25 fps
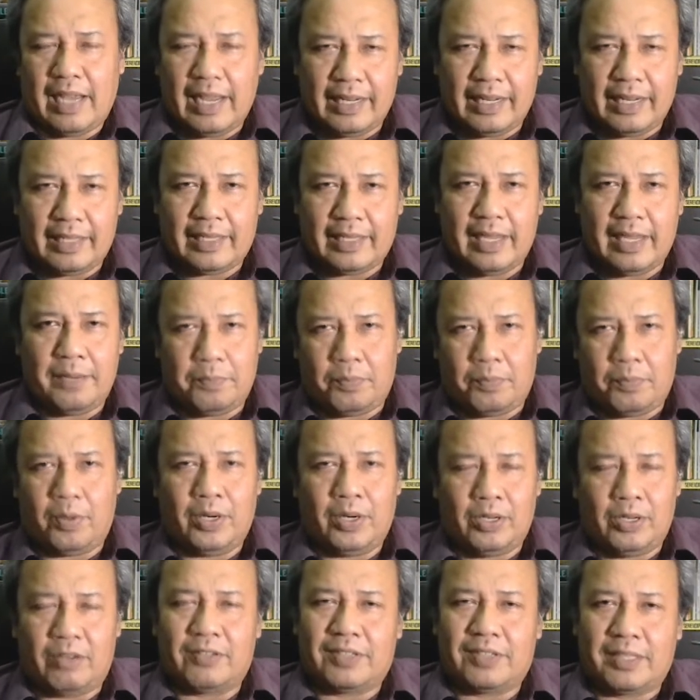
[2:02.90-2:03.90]
at that
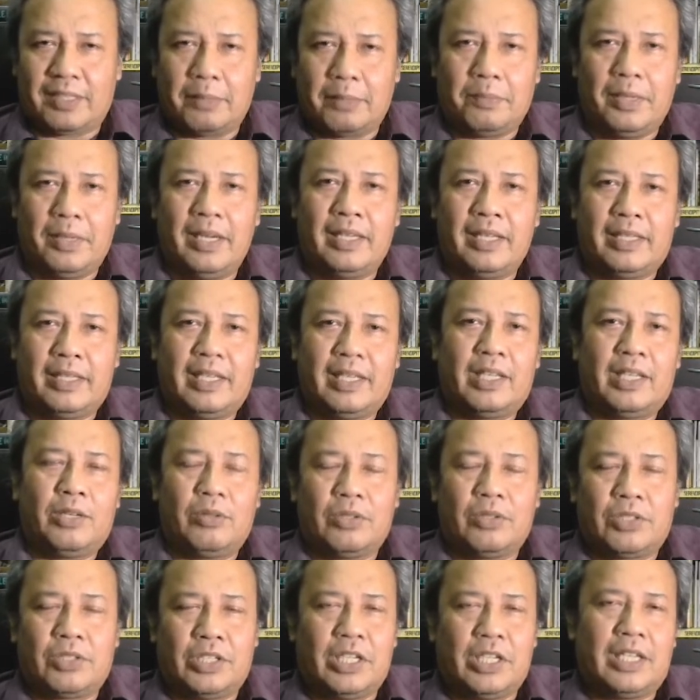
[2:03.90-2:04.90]
point of stability,
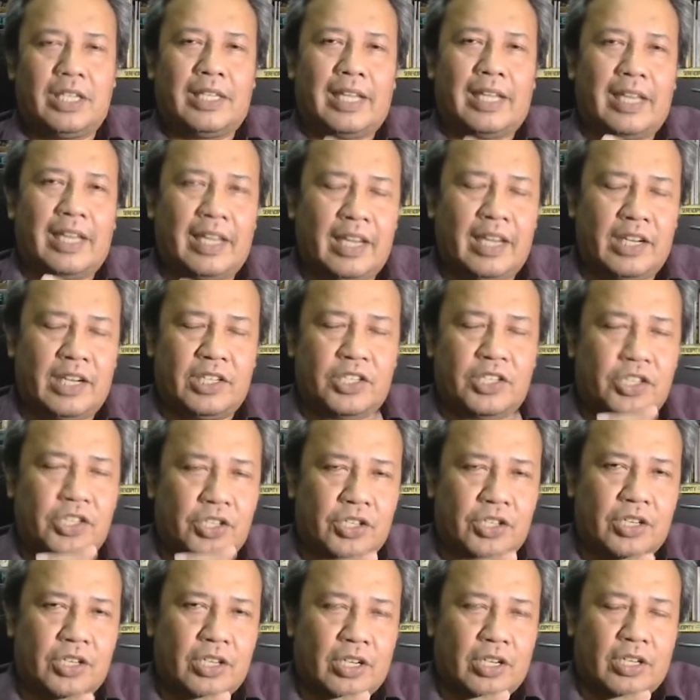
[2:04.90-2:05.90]
you'll see that
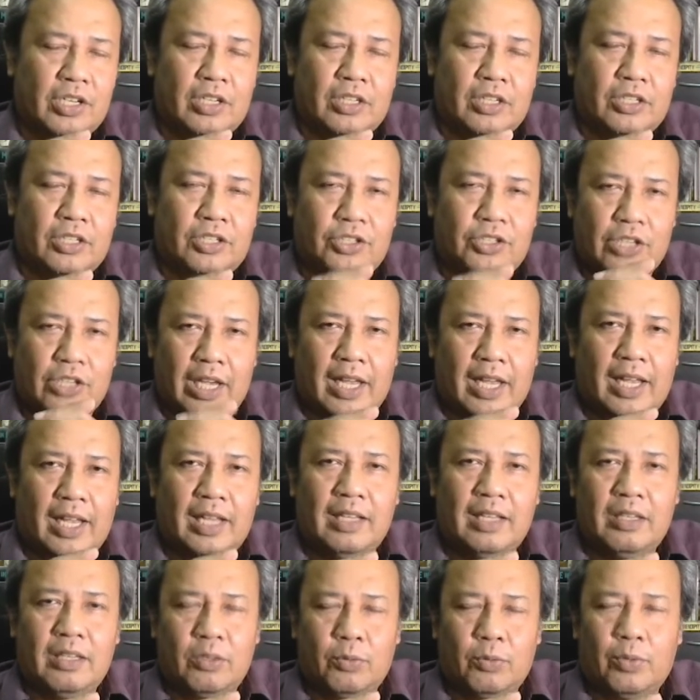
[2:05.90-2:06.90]
each
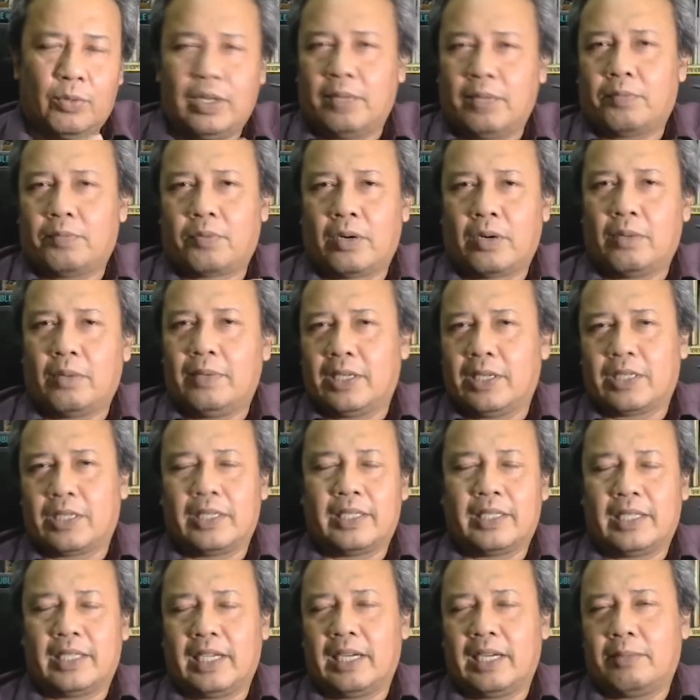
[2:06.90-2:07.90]
cell will probably
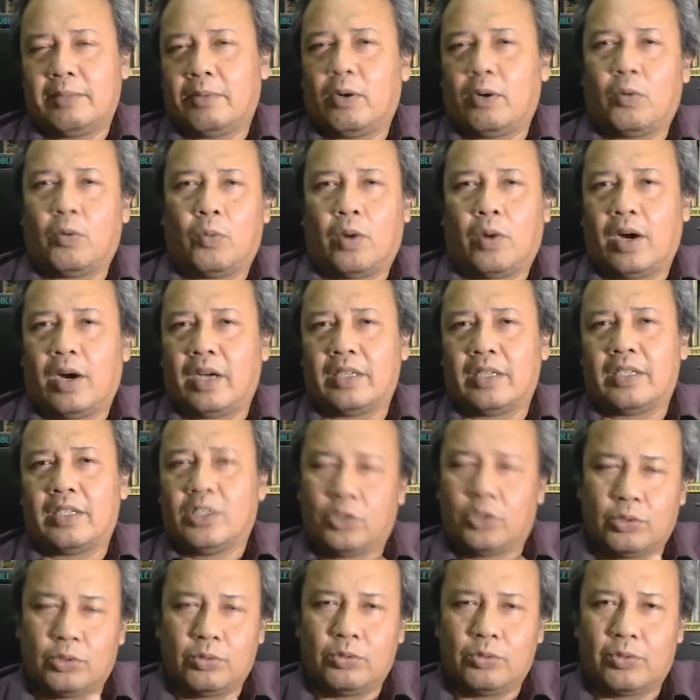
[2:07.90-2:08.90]
contain about 1,
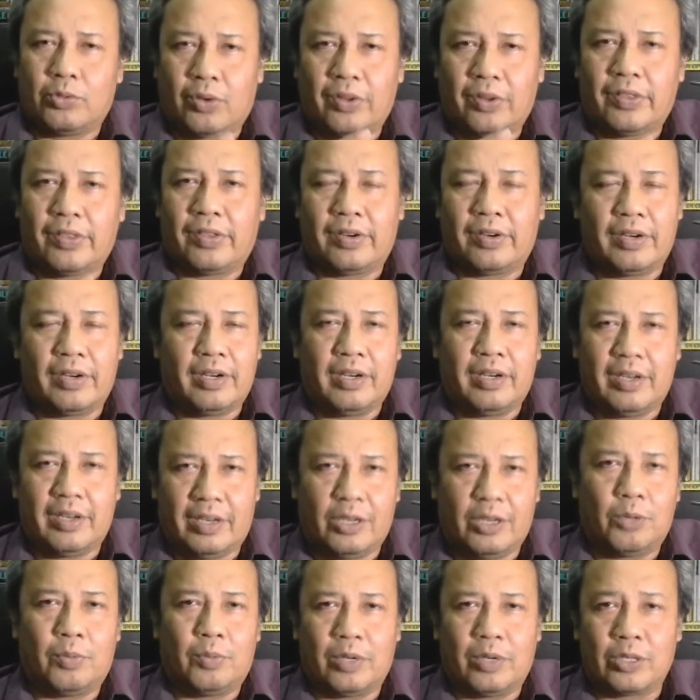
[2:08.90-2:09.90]
2, or 3
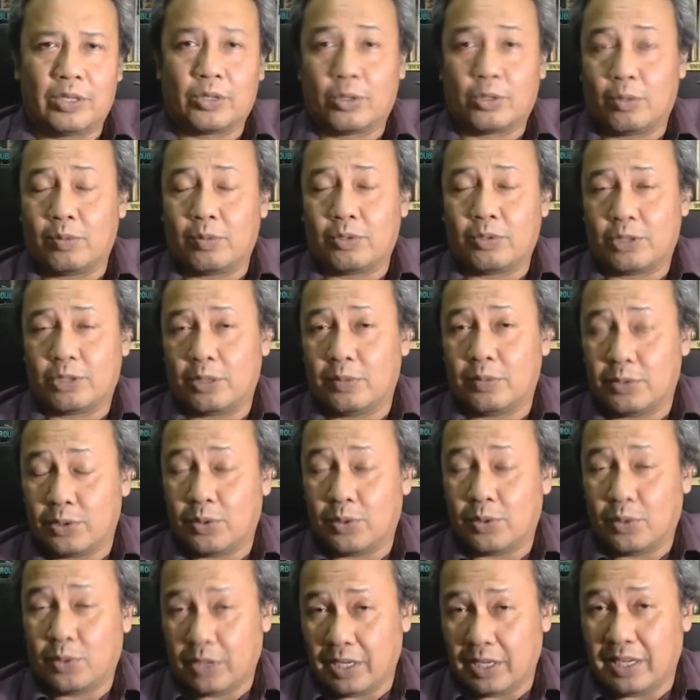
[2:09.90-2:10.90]
human chromosomes
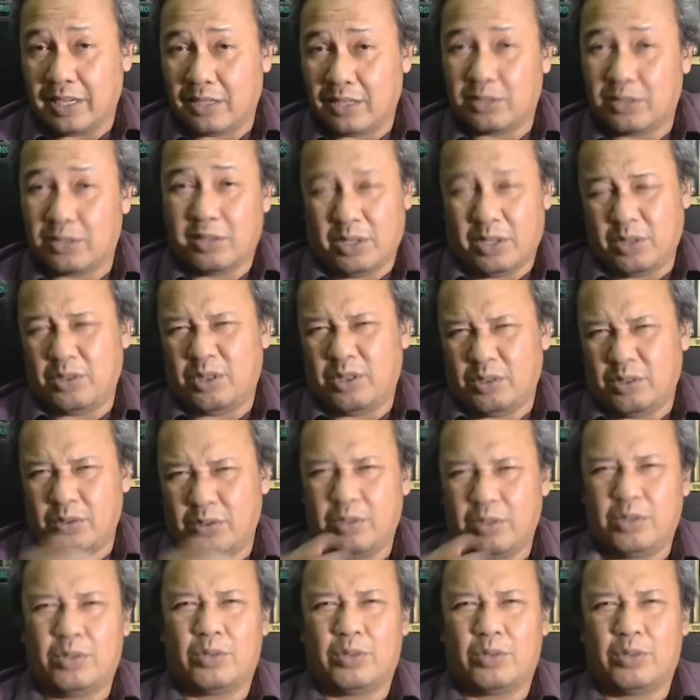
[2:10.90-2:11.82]
only. So you